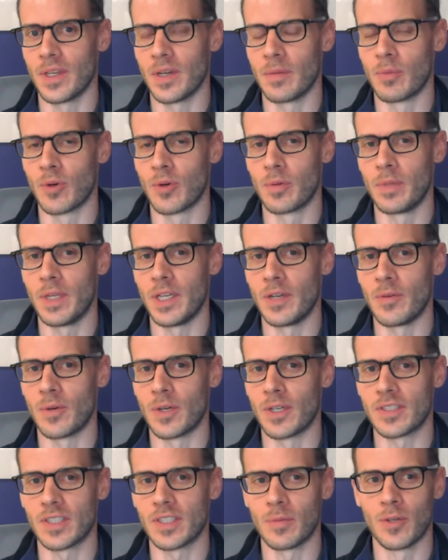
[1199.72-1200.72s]
a board meeting
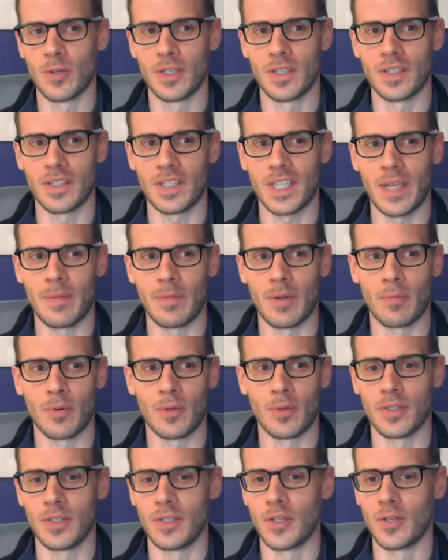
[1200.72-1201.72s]
where someone came up
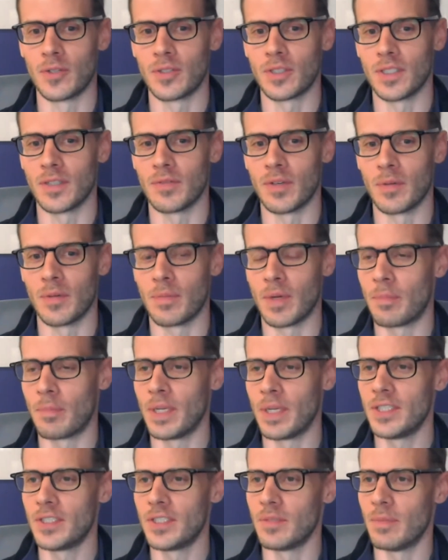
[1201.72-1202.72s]
with the notion of a
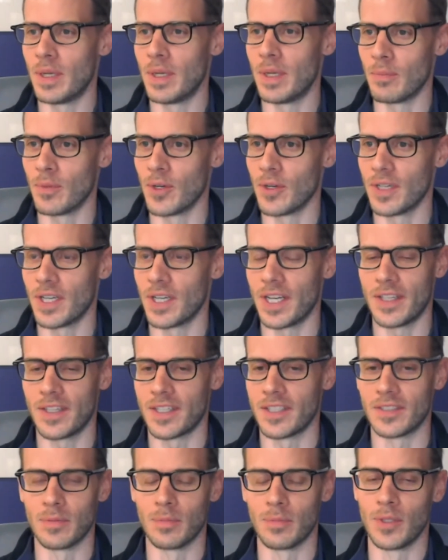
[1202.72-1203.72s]
pigeon member. I
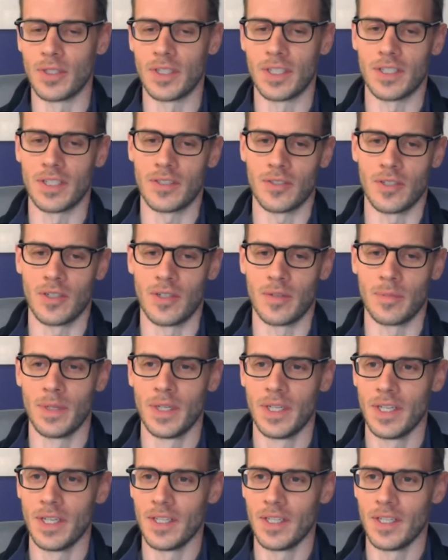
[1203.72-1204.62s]
think it's a brilliant term.